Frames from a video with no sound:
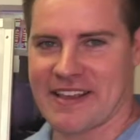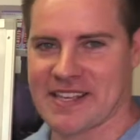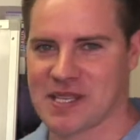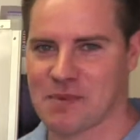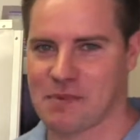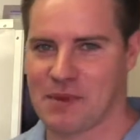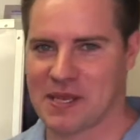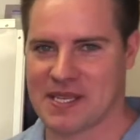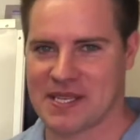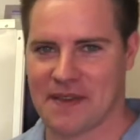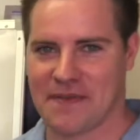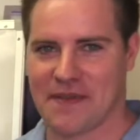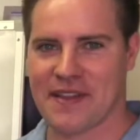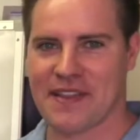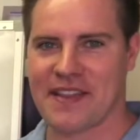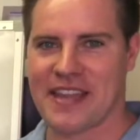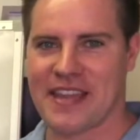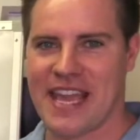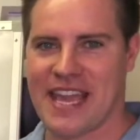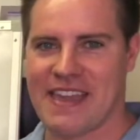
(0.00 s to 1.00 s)

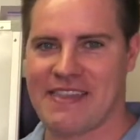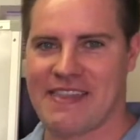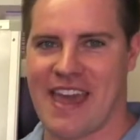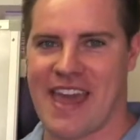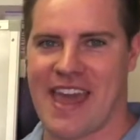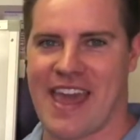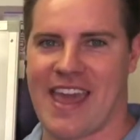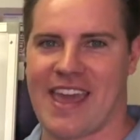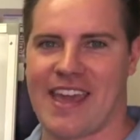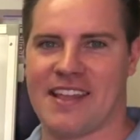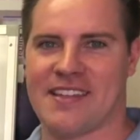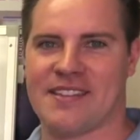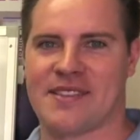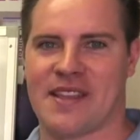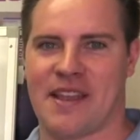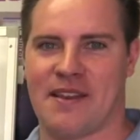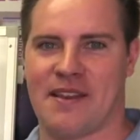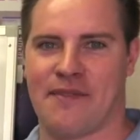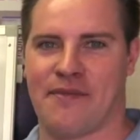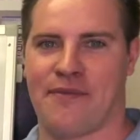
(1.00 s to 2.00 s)
specifically in the hands
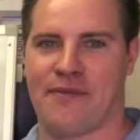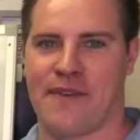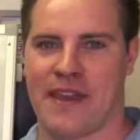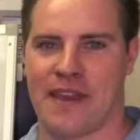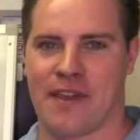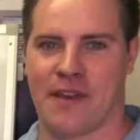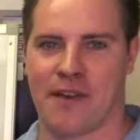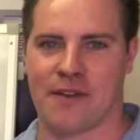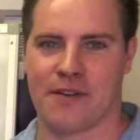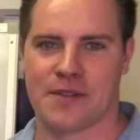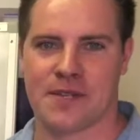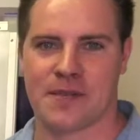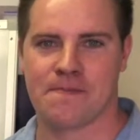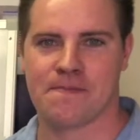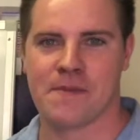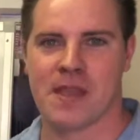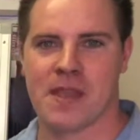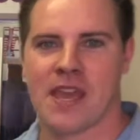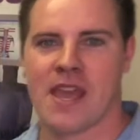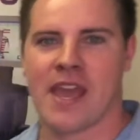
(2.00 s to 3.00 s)
and fingers.
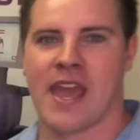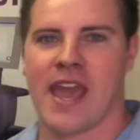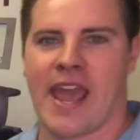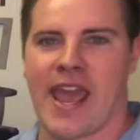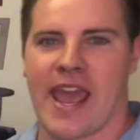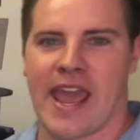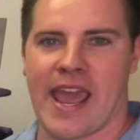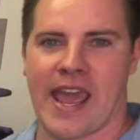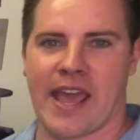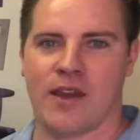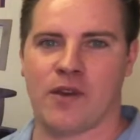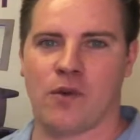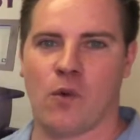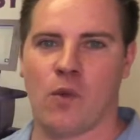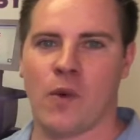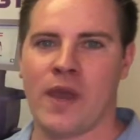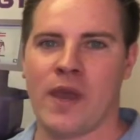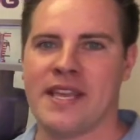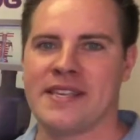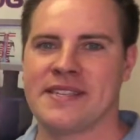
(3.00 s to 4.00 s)
And
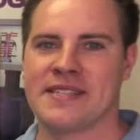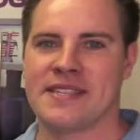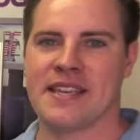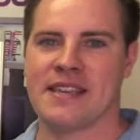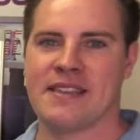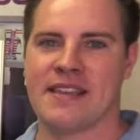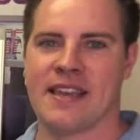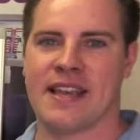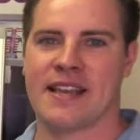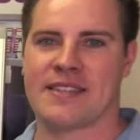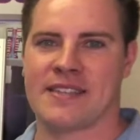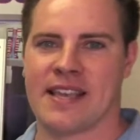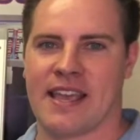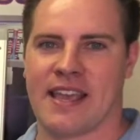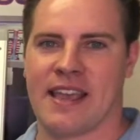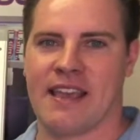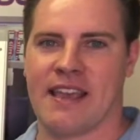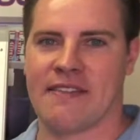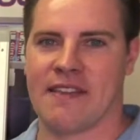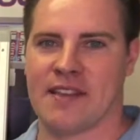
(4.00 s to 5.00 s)
we see this
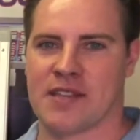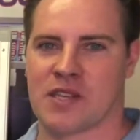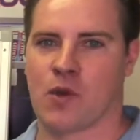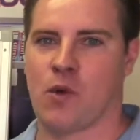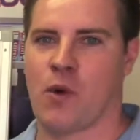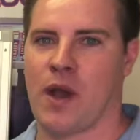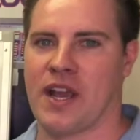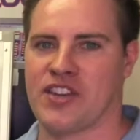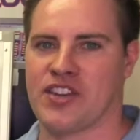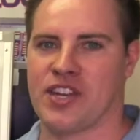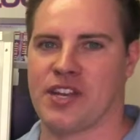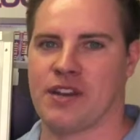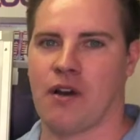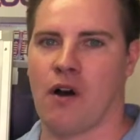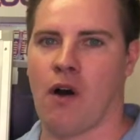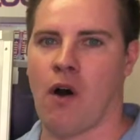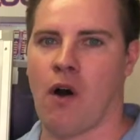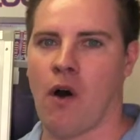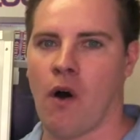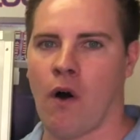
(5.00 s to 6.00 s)
and get this question
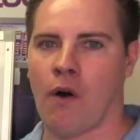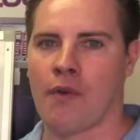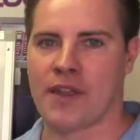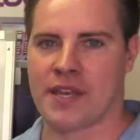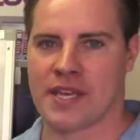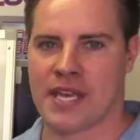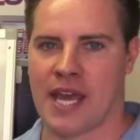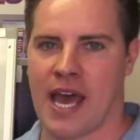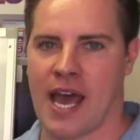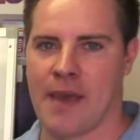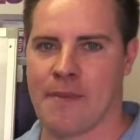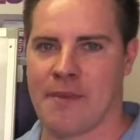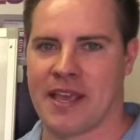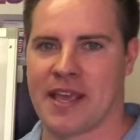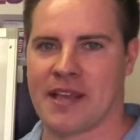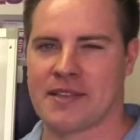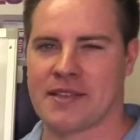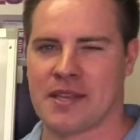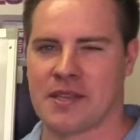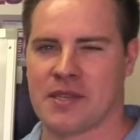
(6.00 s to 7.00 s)
all the time
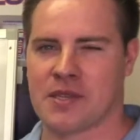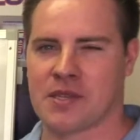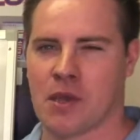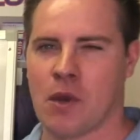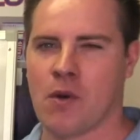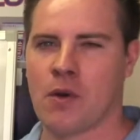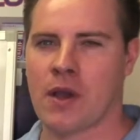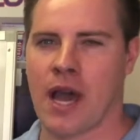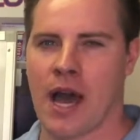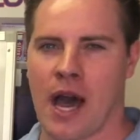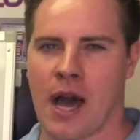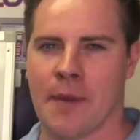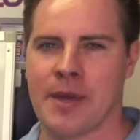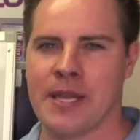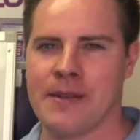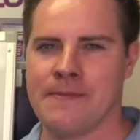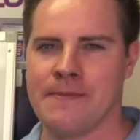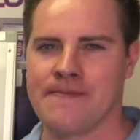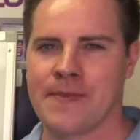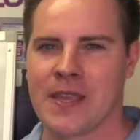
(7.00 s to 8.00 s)
because it's so
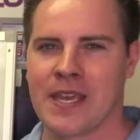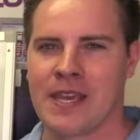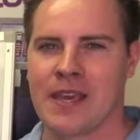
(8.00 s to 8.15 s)
common,